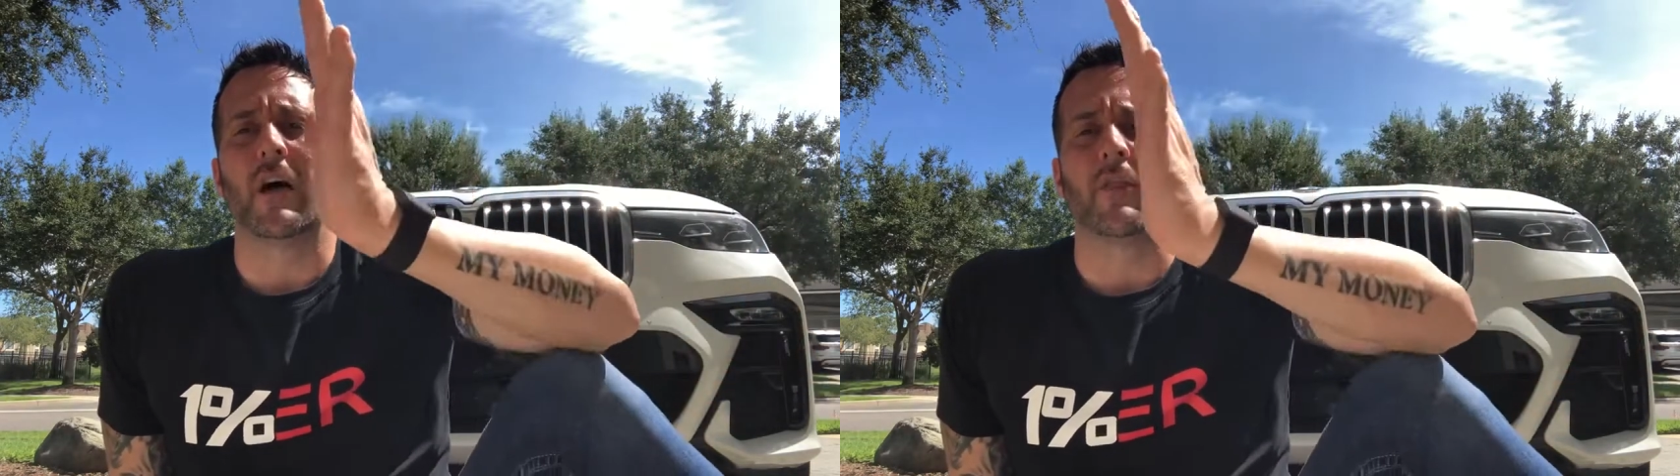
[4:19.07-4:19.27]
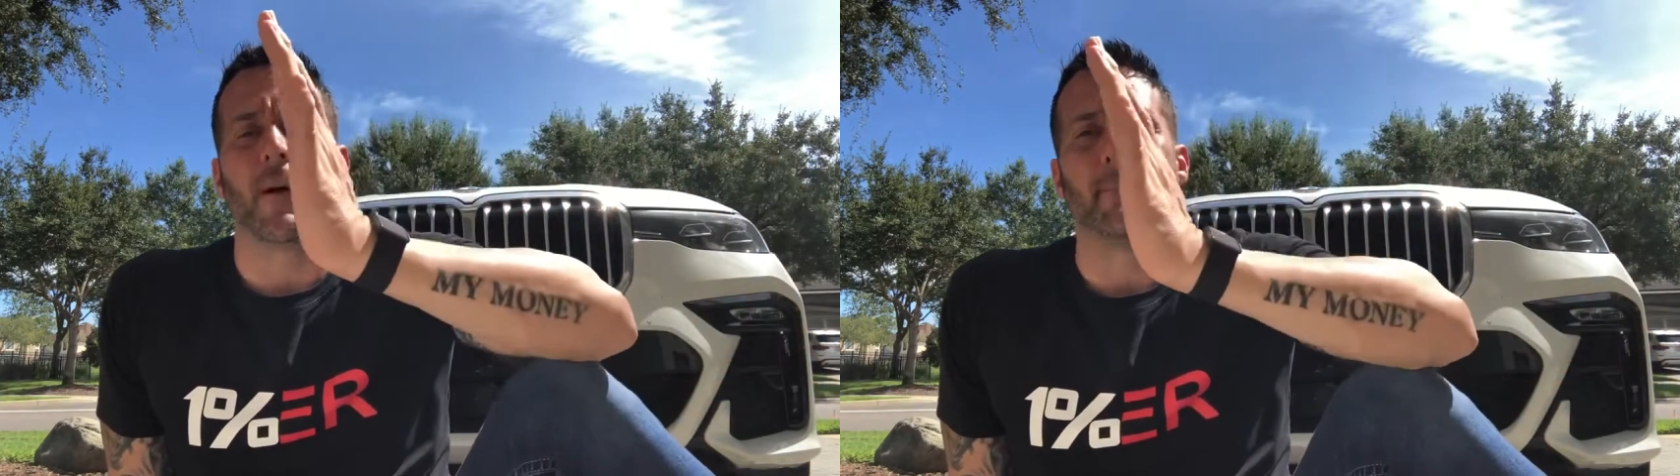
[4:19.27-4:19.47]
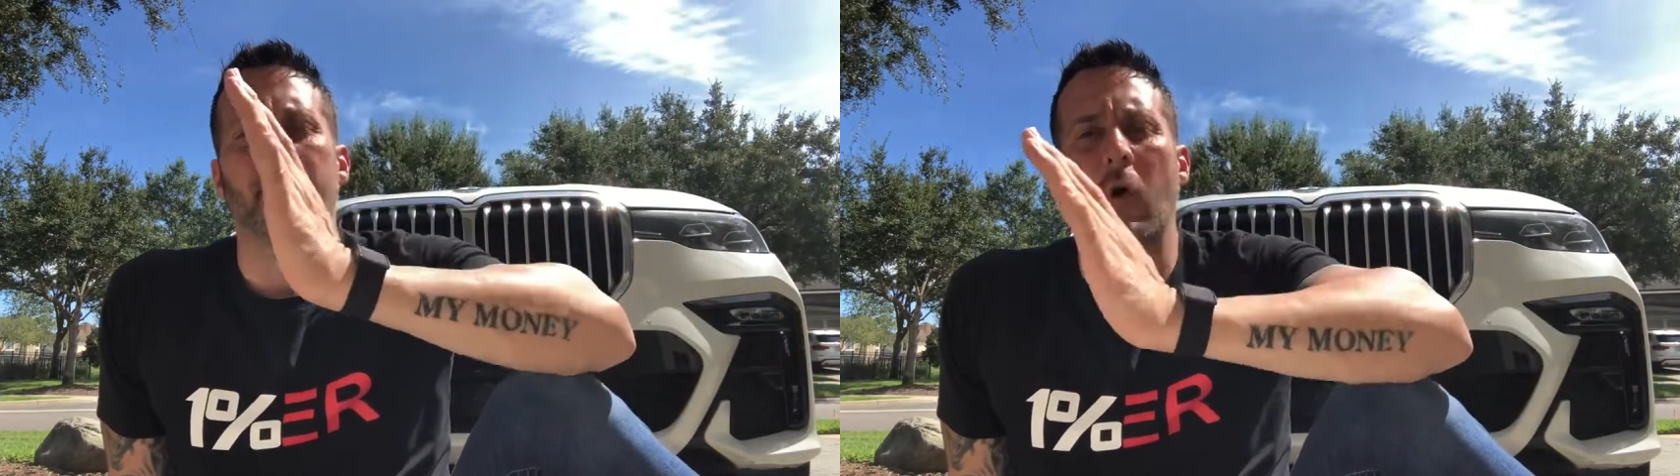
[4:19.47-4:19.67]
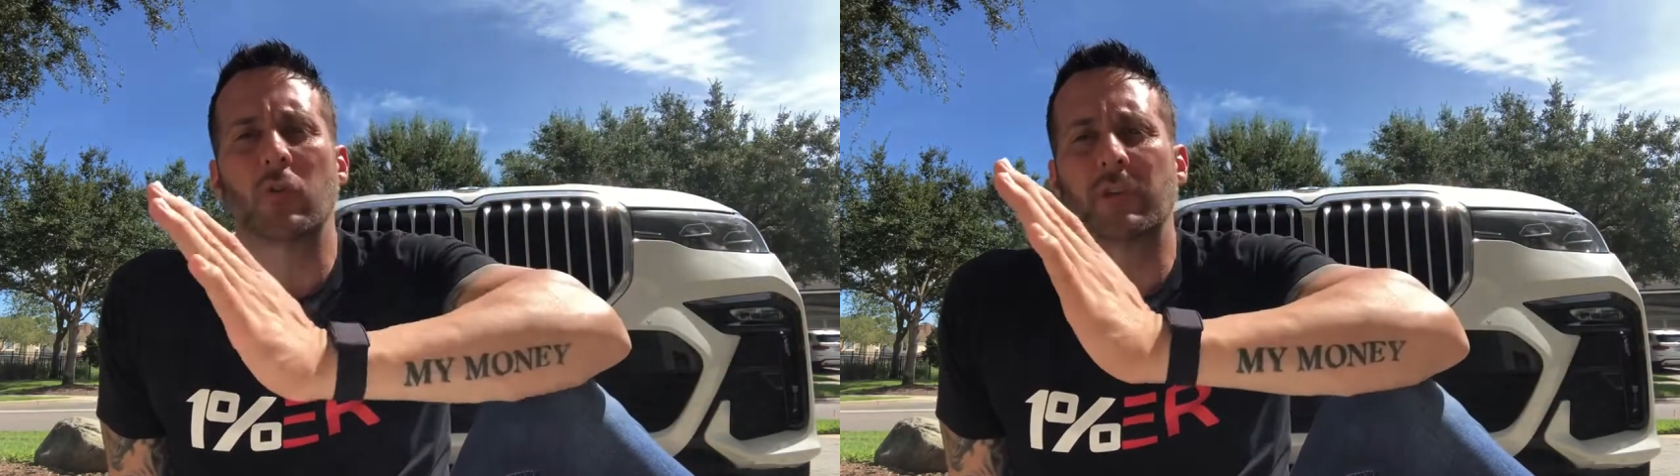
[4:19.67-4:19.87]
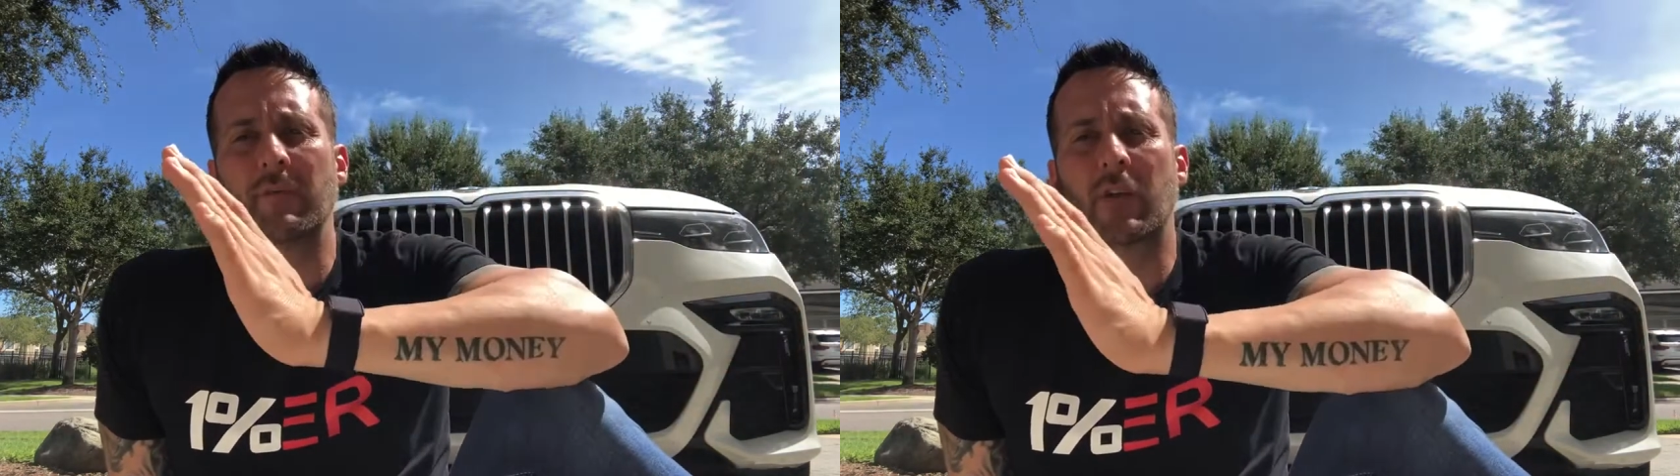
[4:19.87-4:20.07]
the
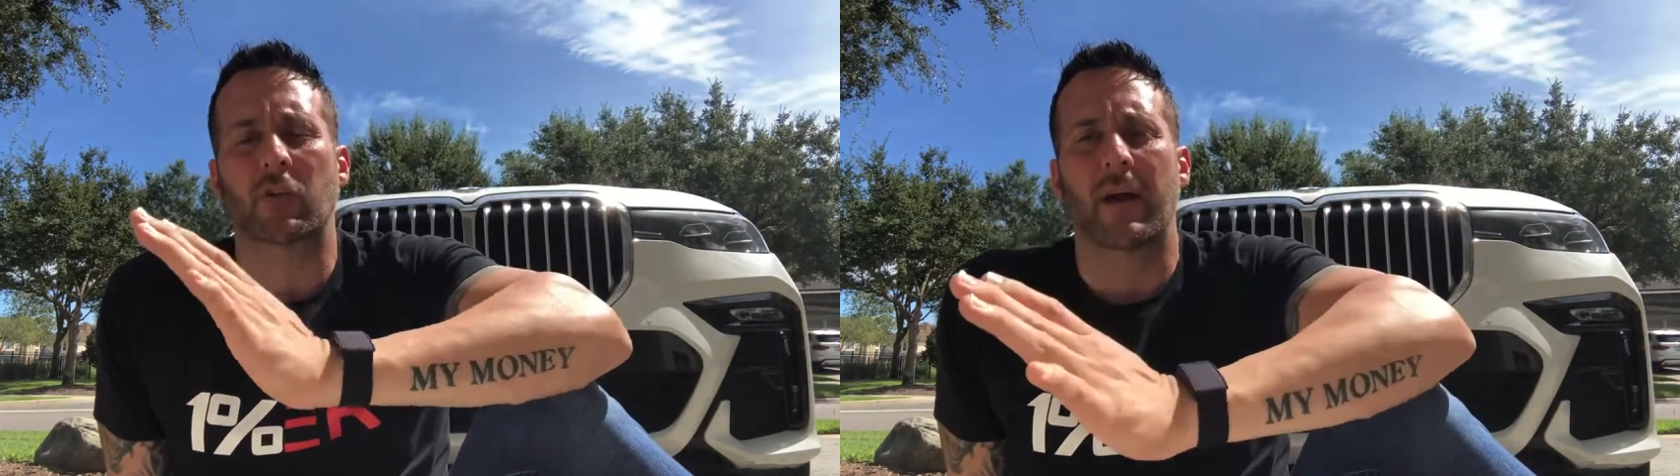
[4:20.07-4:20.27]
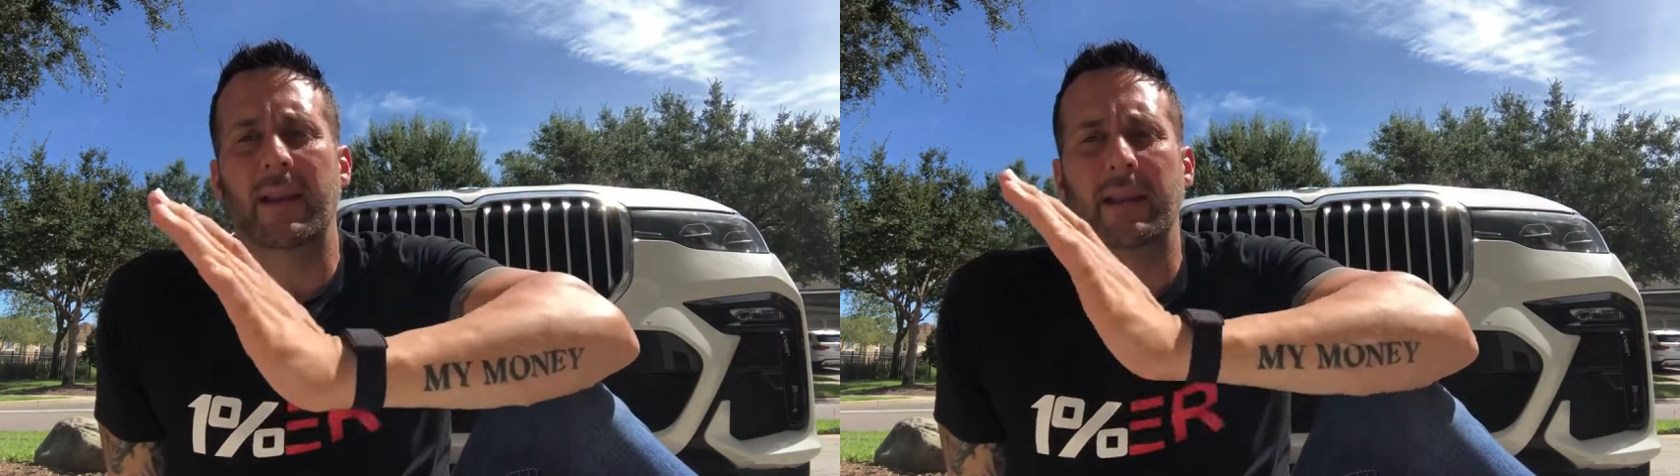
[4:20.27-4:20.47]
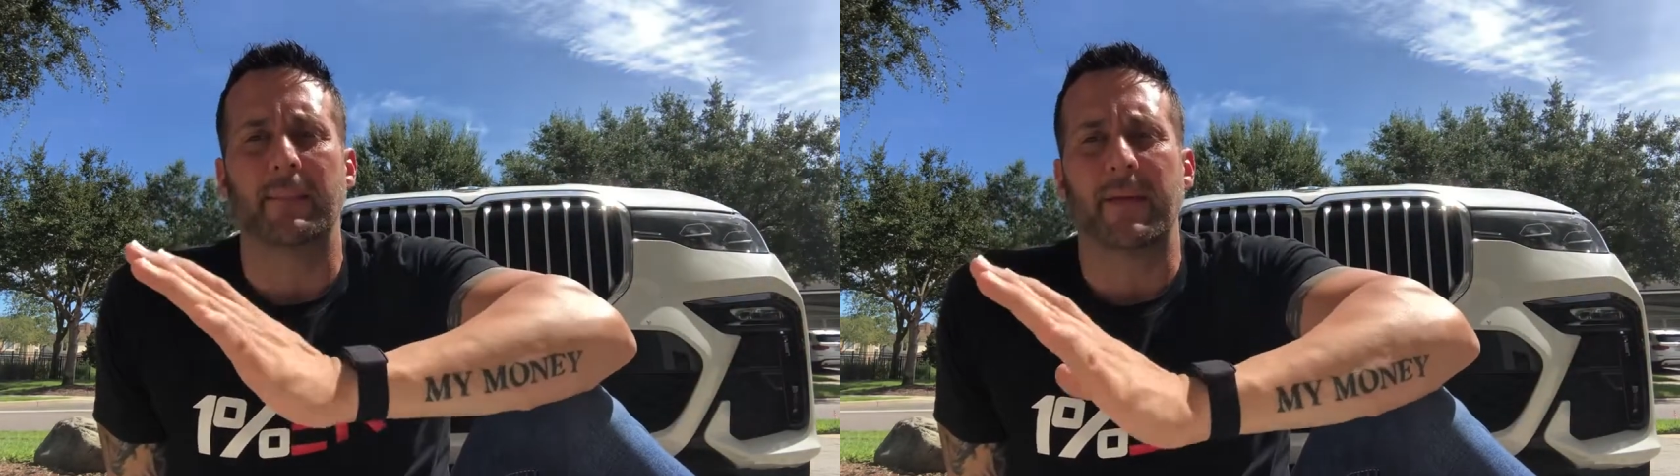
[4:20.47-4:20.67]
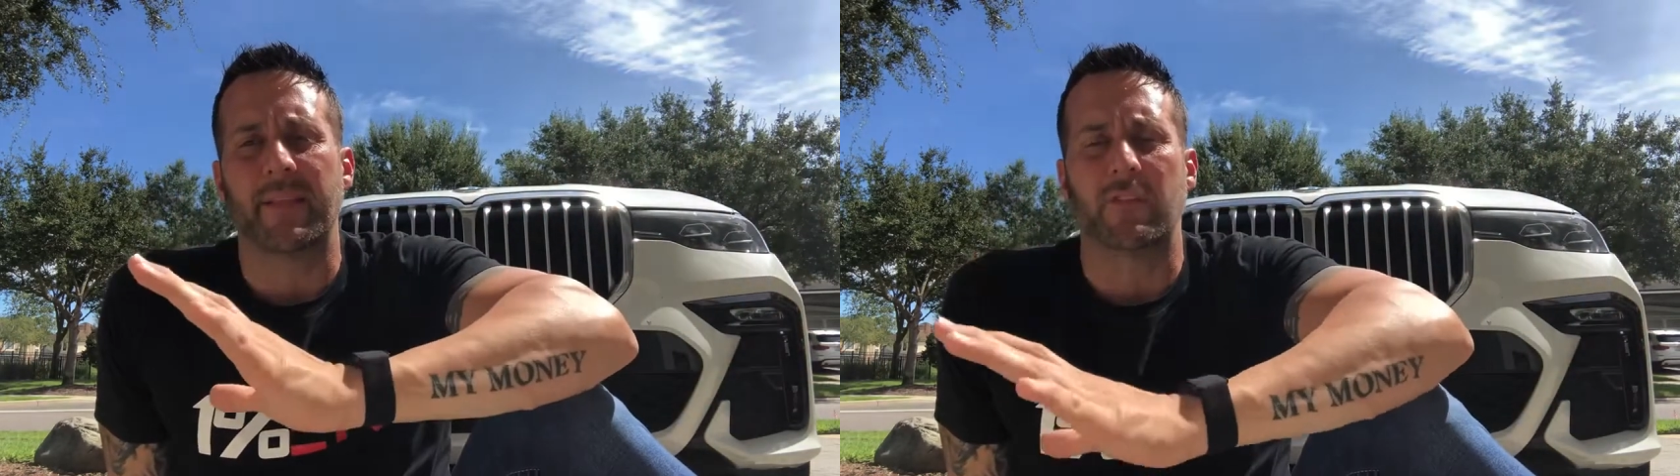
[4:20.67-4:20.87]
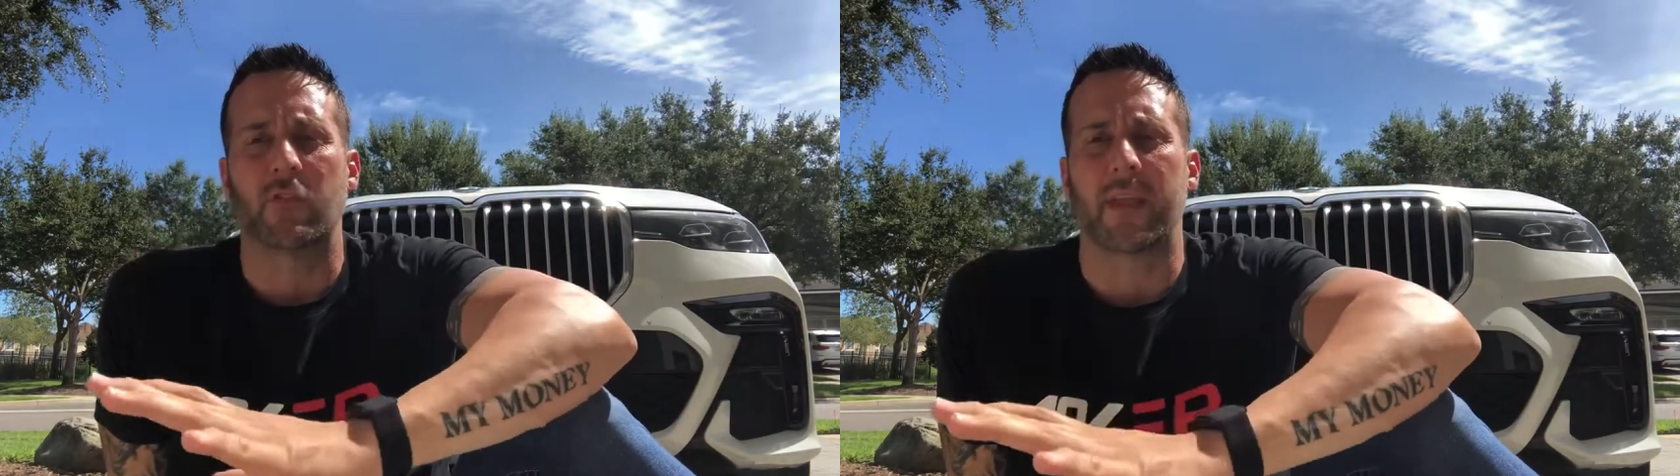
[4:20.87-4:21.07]
most of the credit limit
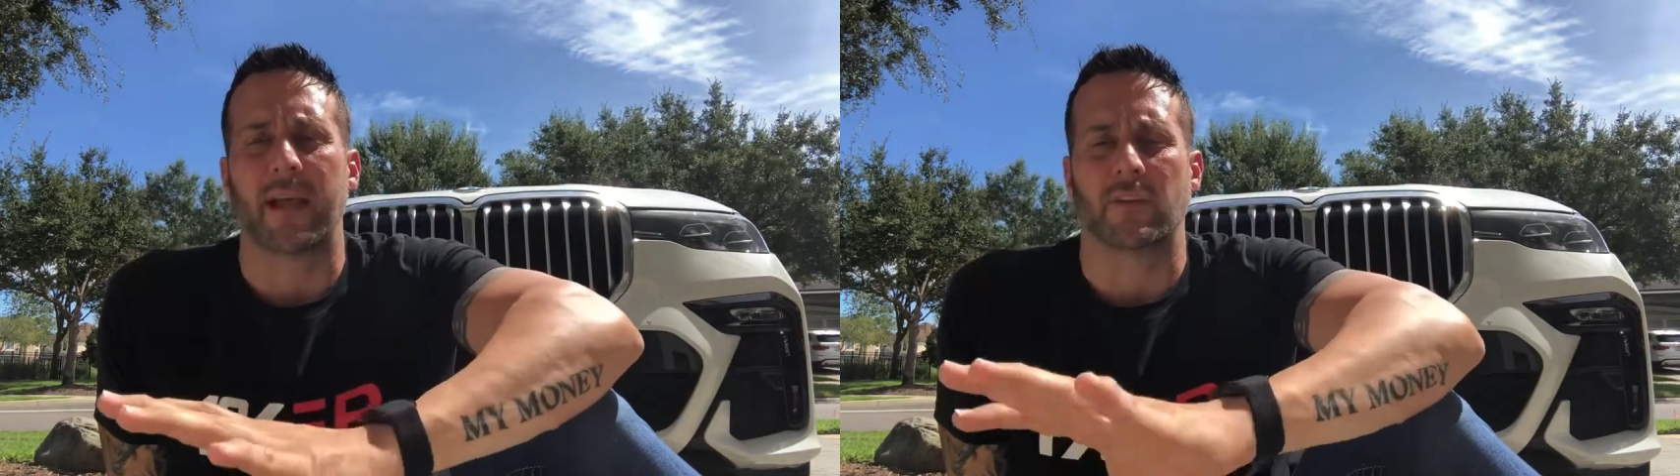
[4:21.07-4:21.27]
that you can.